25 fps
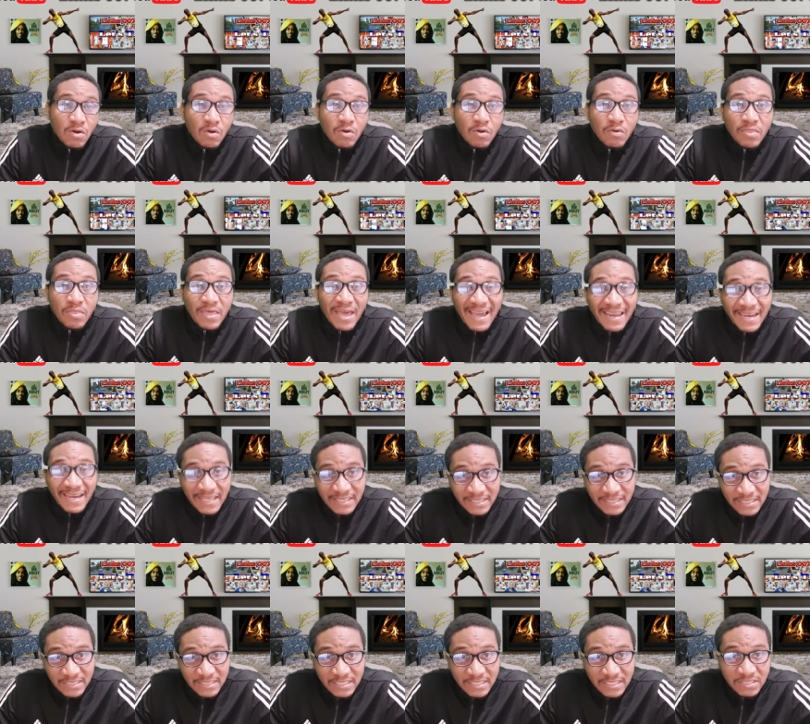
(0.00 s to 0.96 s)
the
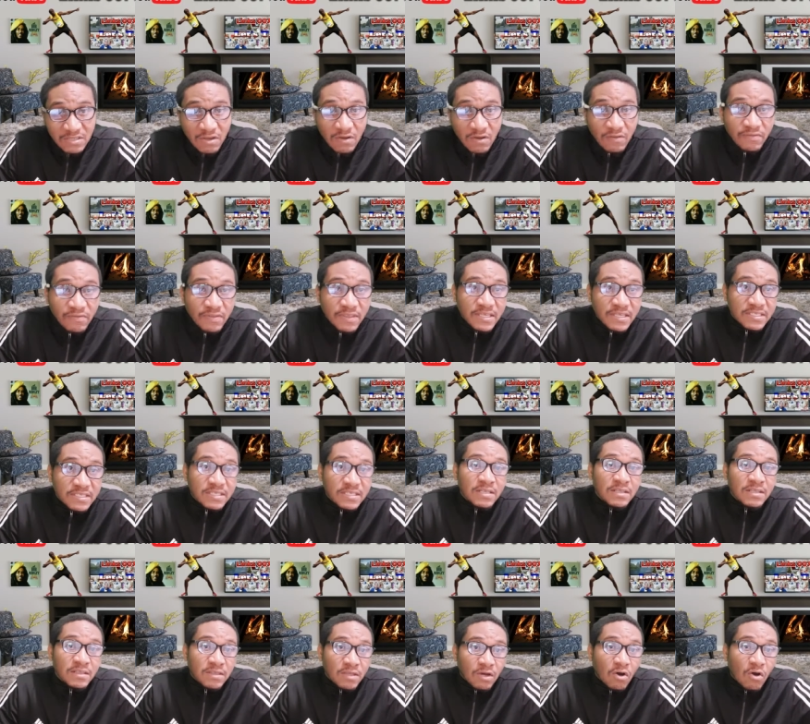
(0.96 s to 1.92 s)
identities of this,
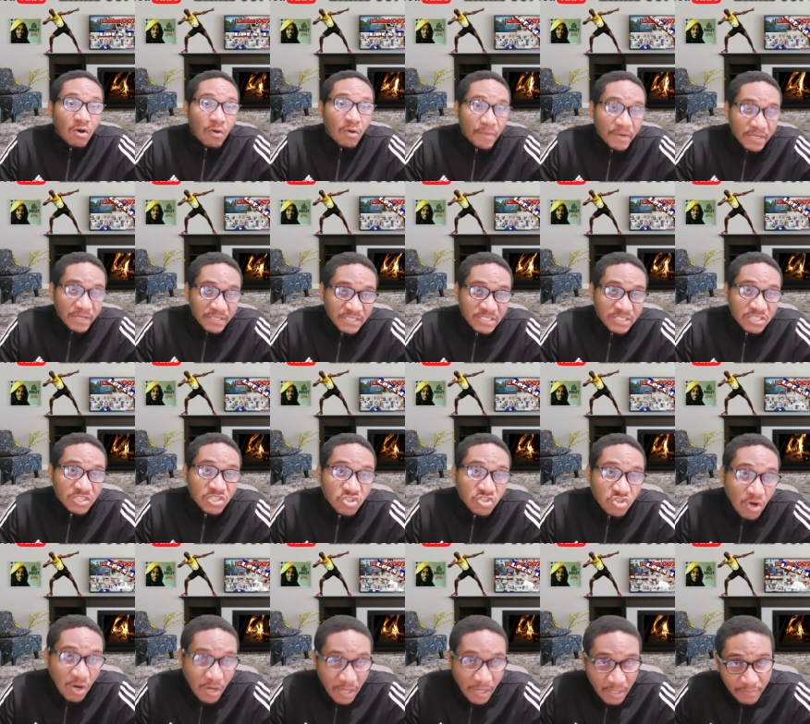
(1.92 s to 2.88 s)
the community
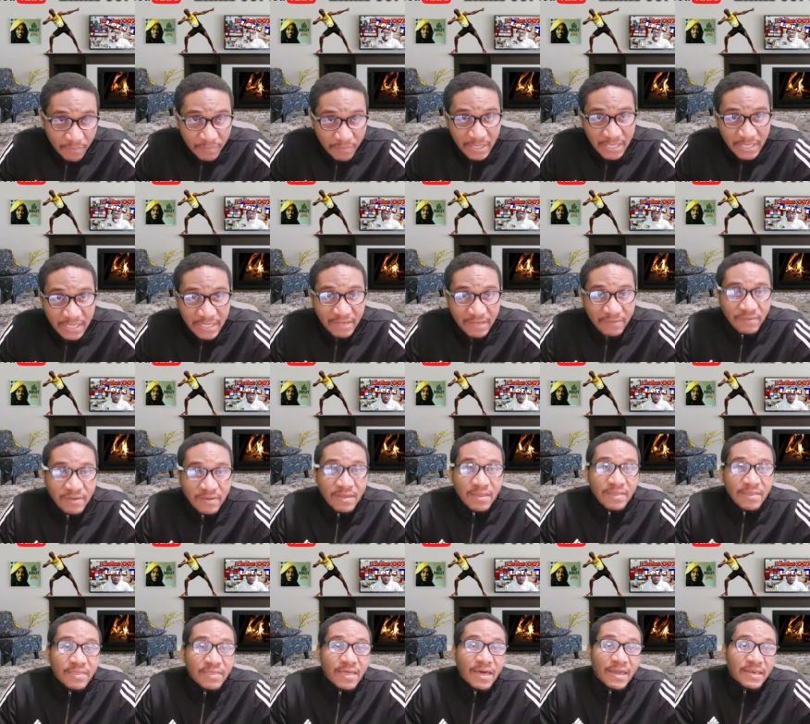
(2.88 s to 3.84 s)
strongly believe
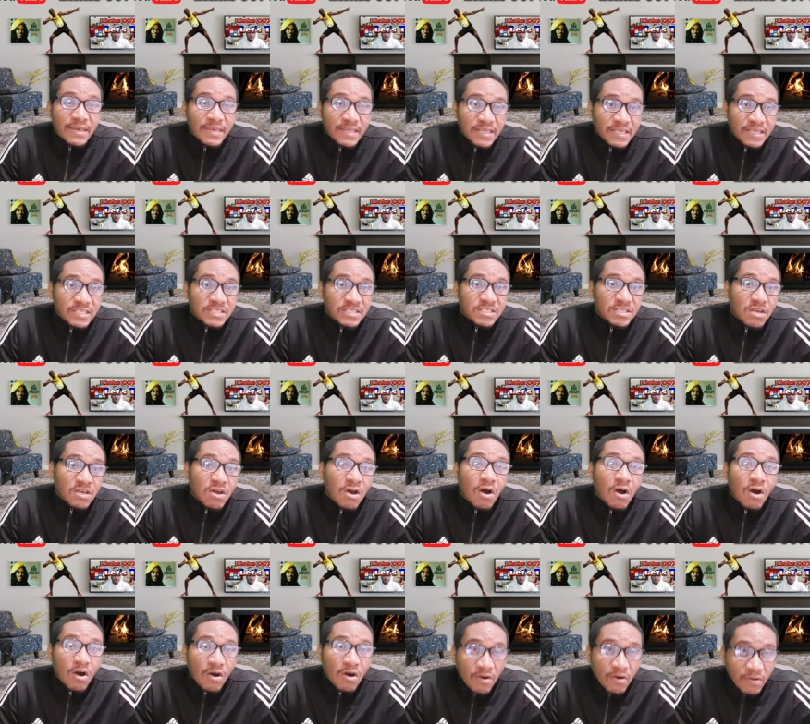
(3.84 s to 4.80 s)
that these
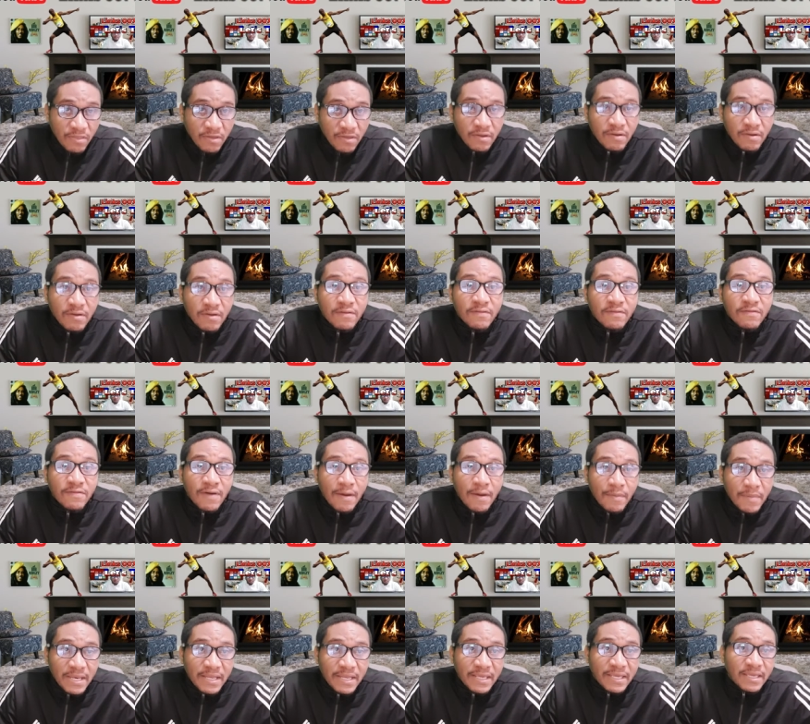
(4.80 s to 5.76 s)
are the
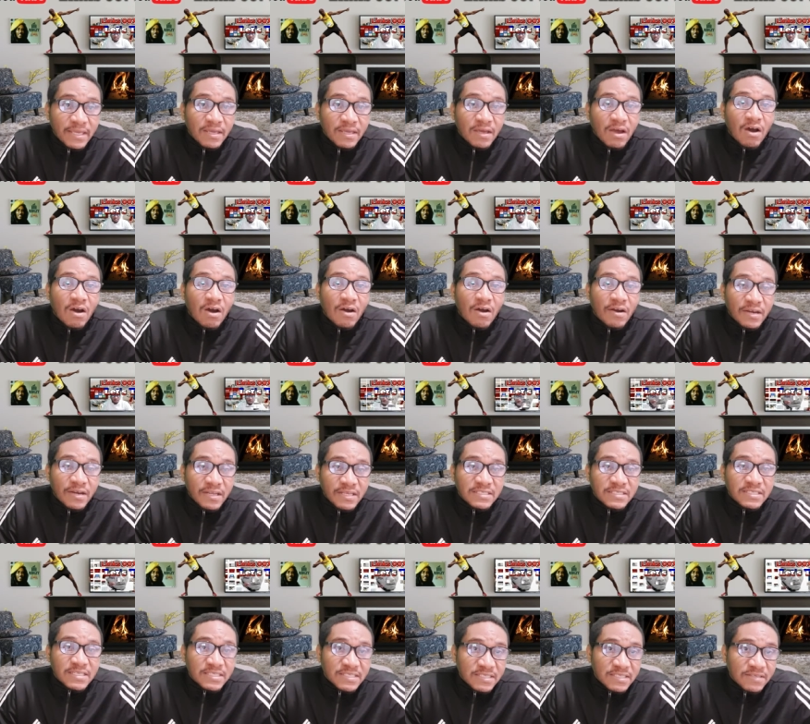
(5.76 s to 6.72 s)
family, or this
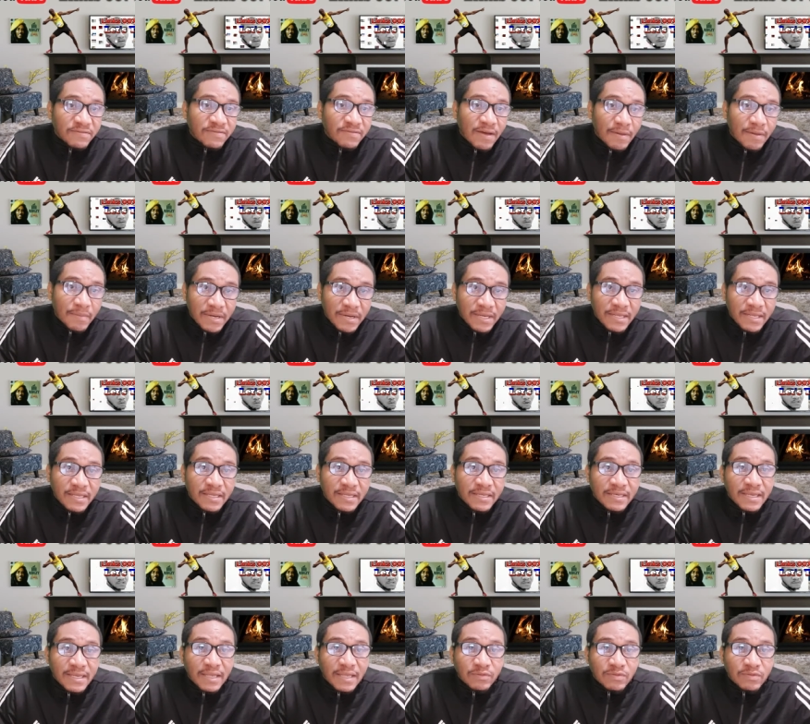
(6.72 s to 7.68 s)
is the family
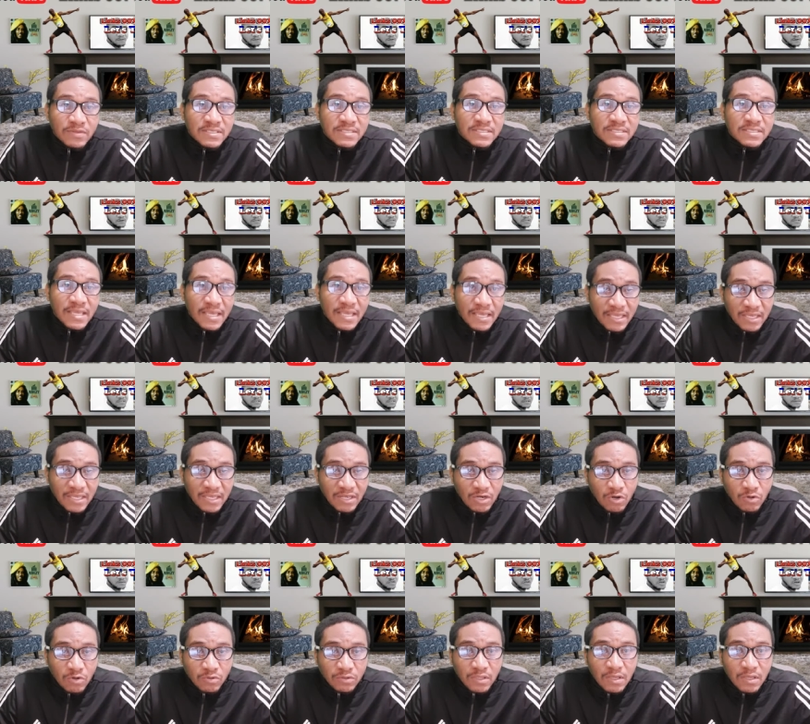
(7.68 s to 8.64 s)
that was taken
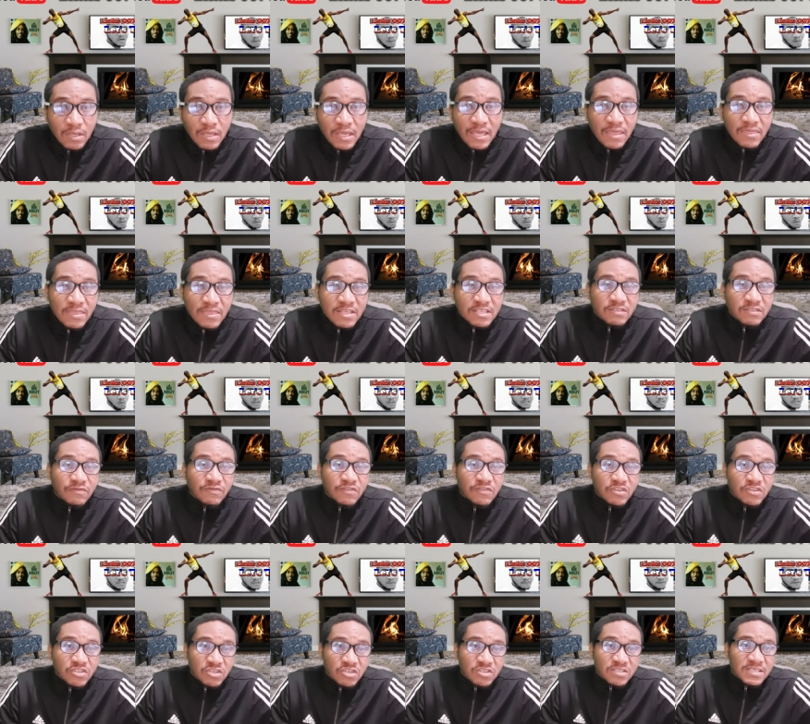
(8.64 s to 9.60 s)
out in this
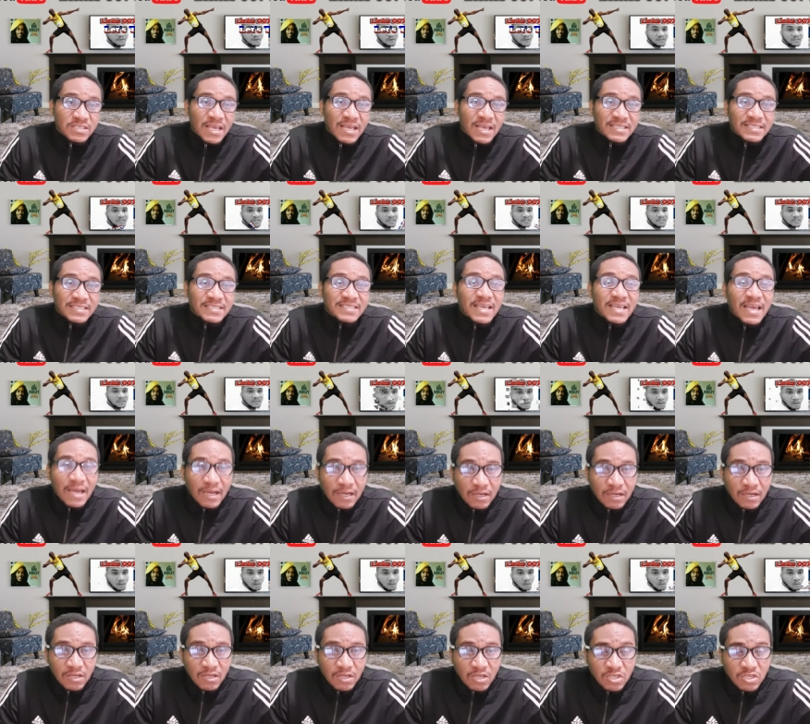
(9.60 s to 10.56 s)
vicious attack.
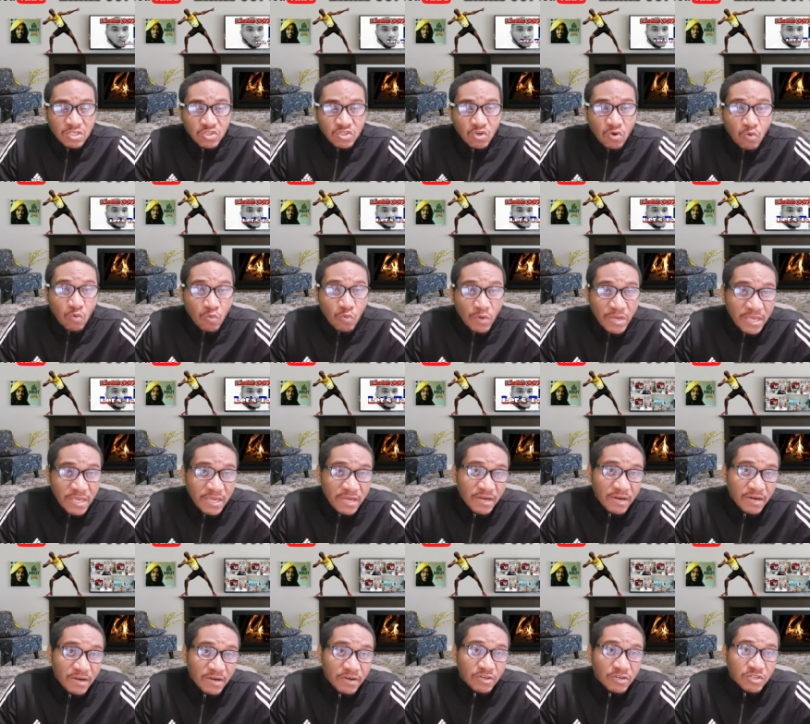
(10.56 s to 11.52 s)
So we
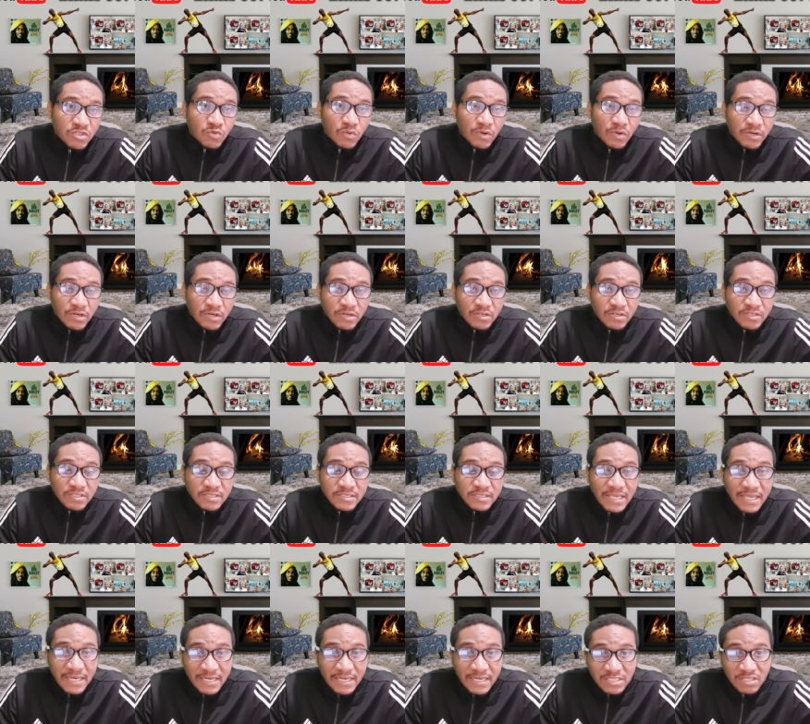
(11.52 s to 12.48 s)
here just want to just
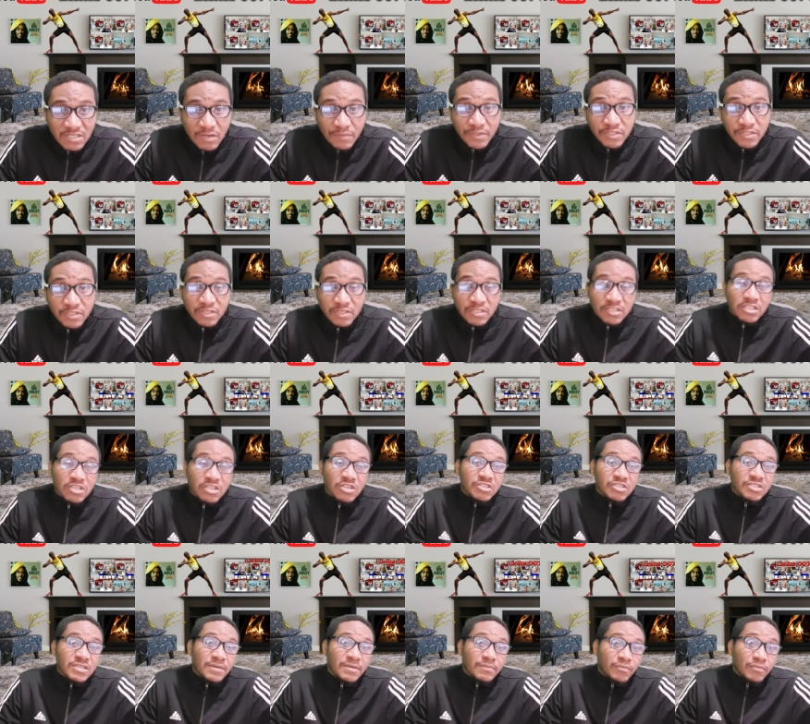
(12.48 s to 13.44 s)
take this opportunity to
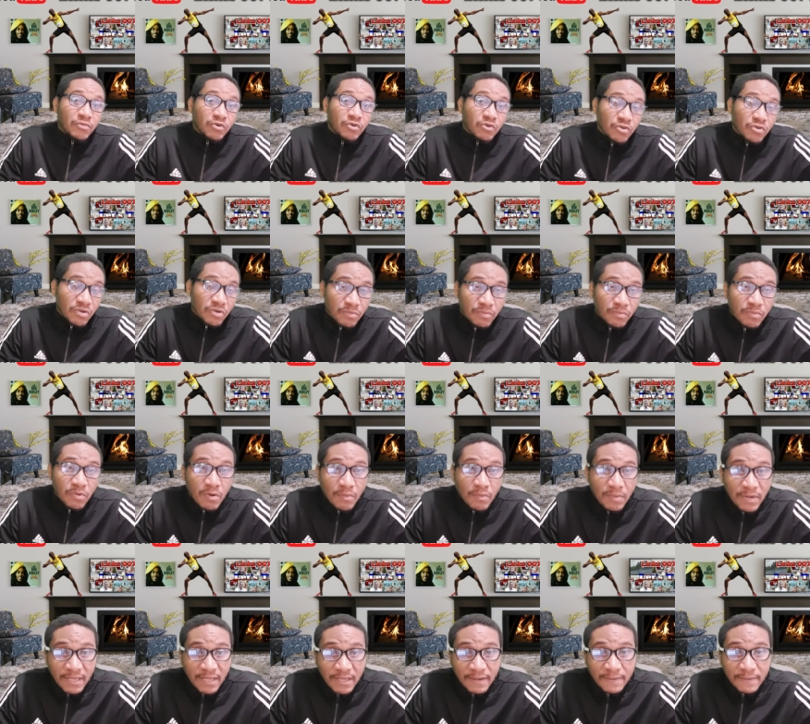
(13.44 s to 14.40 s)
just implore you, the
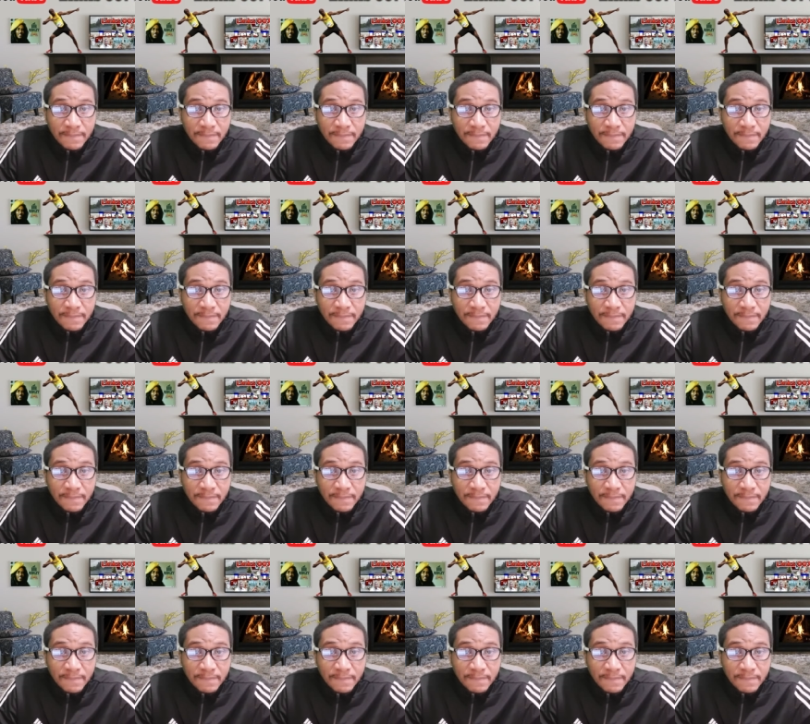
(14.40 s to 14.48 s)
public,